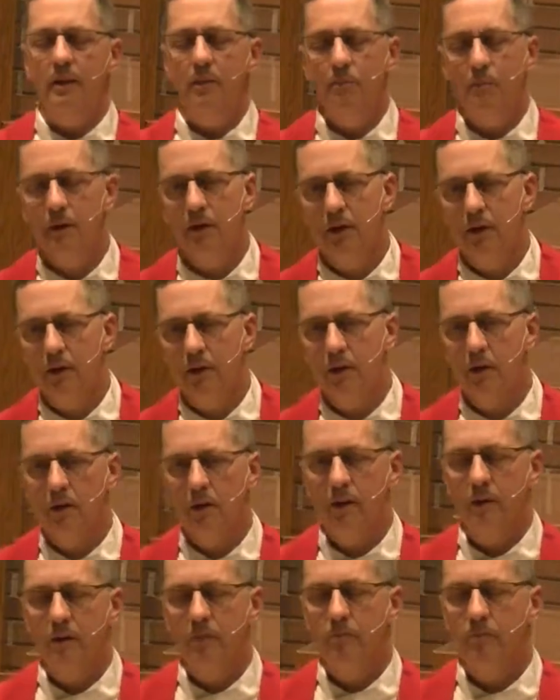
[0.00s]
the
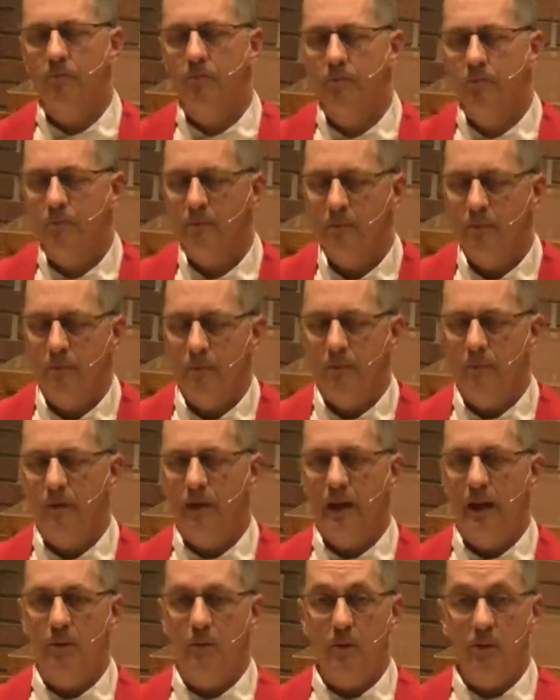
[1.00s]
mirror,
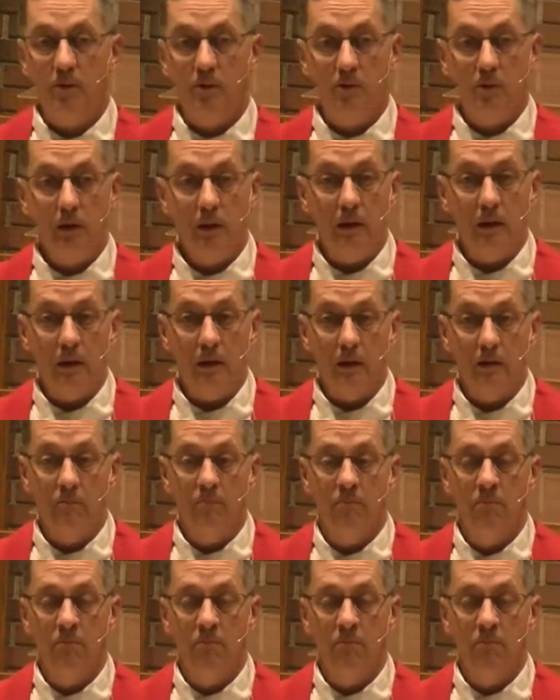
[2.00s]
and we see